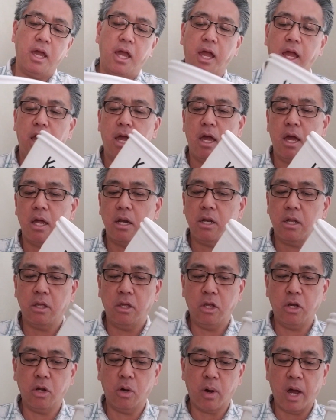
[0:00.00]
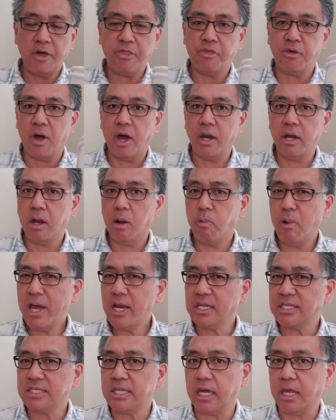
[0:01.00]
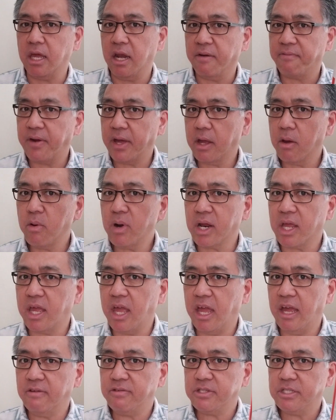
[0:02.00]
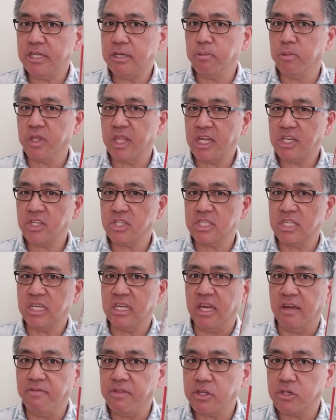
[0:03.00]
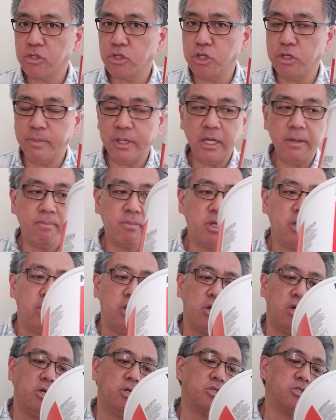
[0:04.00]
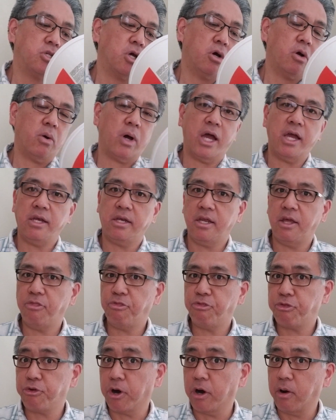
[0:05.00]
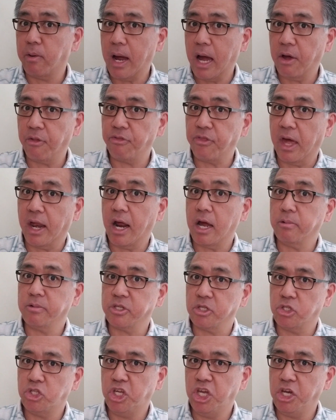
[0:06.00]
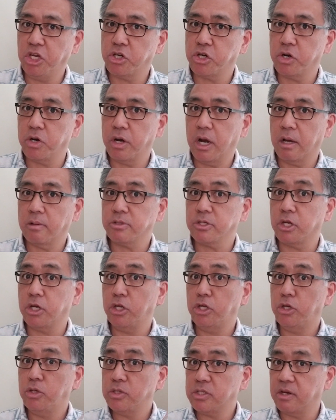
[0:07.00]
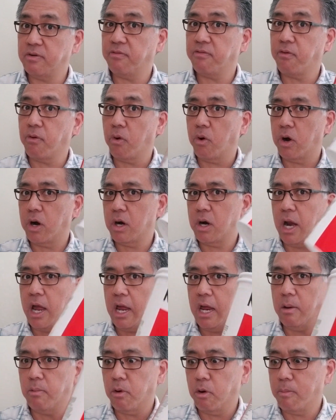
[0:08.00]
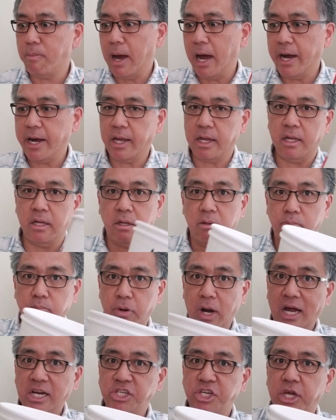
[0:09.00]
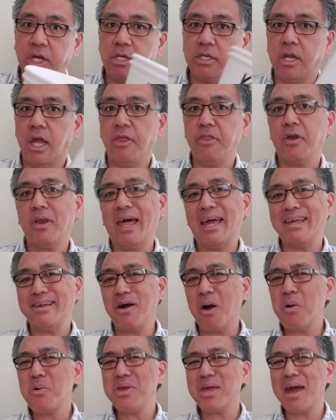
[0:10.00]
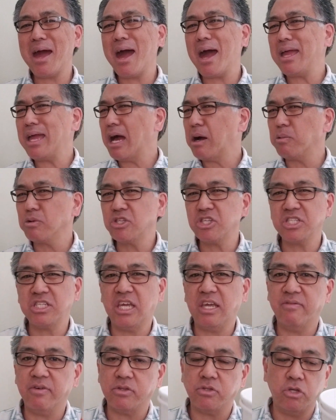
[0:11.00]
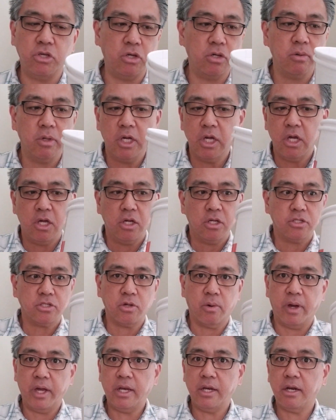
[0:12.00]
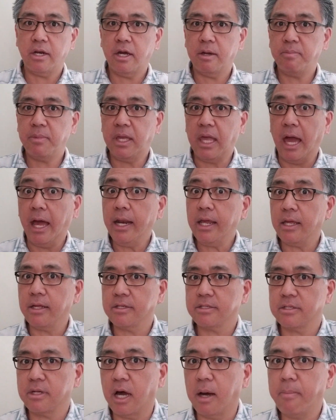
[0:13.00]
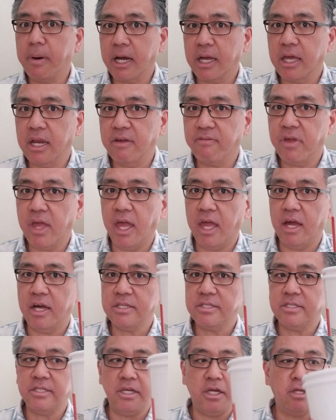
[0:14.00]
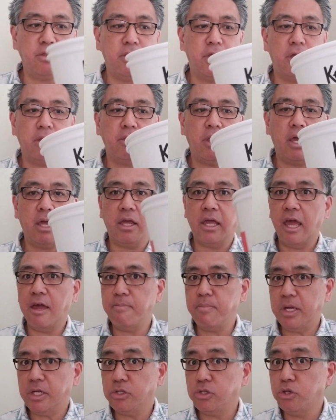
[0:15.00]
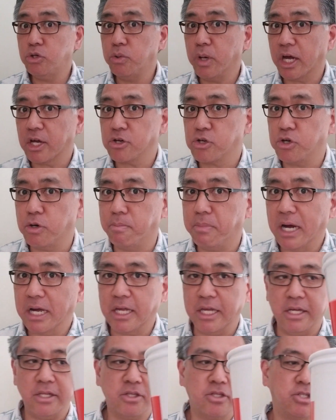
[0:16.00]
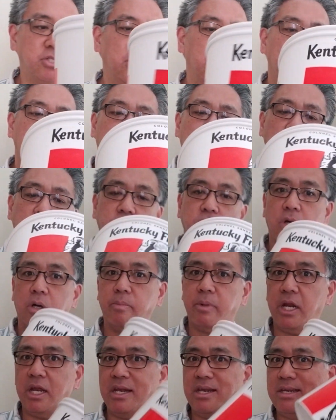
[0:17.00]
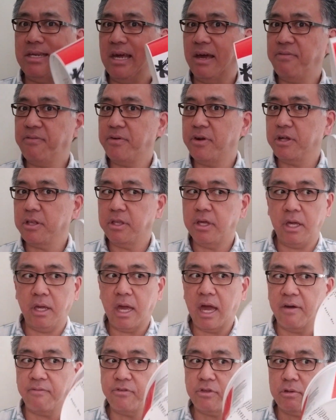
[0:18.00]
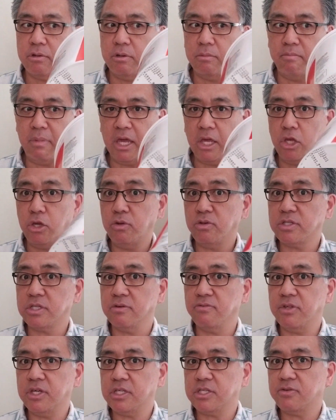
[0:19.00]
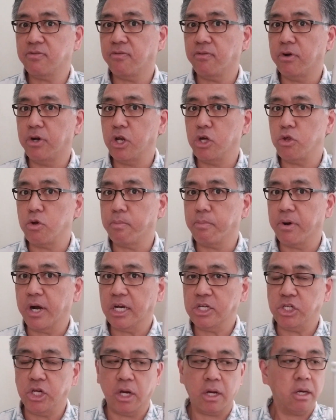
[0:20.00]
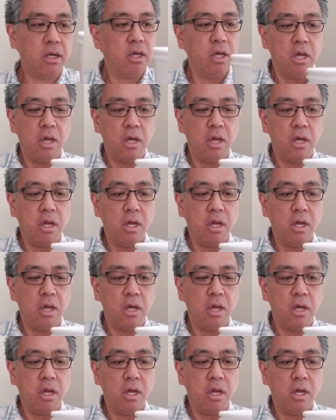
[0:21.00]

And, you know, I thought, wait a second, if I go to KFC, will they just give this to me? So I did throw out that I was a teacher and I was going to use it for a robotic project. And they're like, oh, yeah, yeah, we'll just give it to you. So I ended up getting a bucket of KFC and then they gave me two extra buckets. So I'm going to definitely have to make use of this for another project.